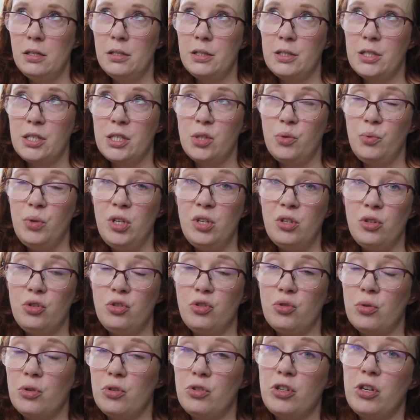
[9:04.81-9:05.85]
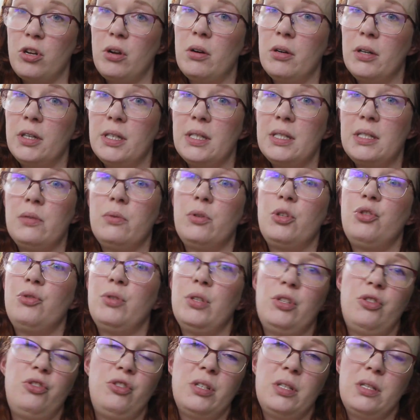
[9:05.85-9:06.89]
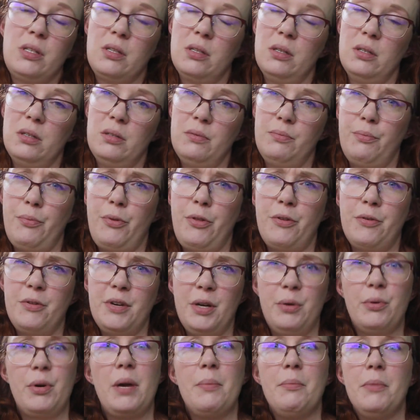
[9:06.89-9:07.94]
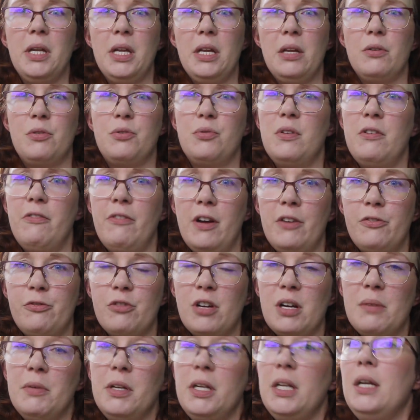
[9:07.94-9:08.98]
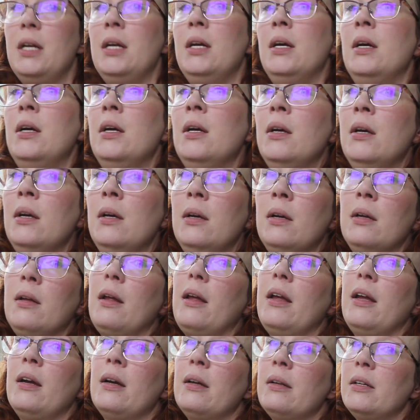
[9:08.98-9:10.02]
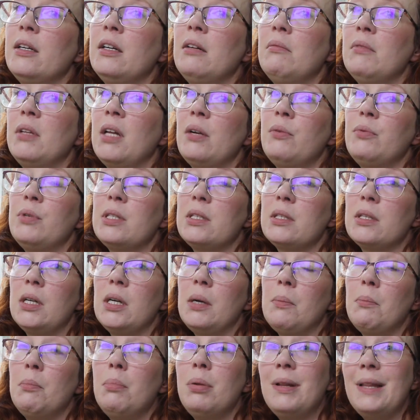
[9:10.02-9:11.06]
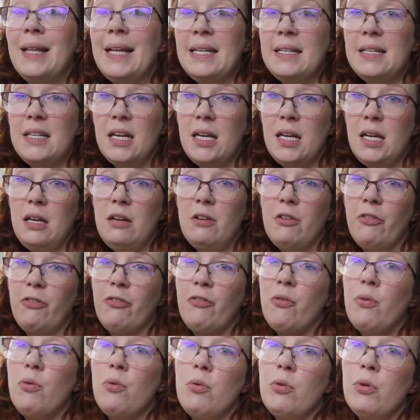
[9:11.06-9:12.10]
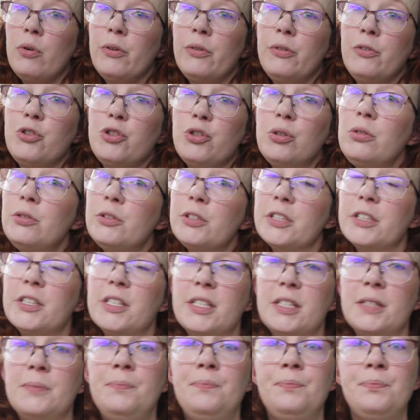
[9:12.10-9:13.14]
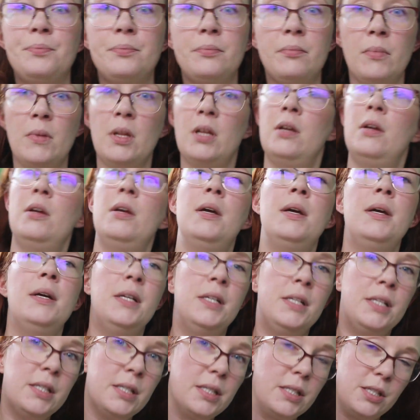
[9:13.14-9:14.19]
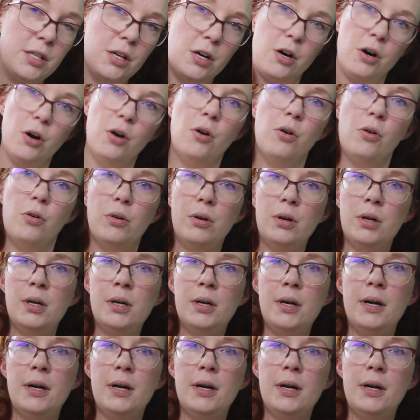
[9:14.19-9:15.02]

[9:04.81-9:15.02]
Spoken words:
Sweet Georgia Yarns, which was just a 30 gram mini or 25 gram mini. And that was plenty for the shoulders. So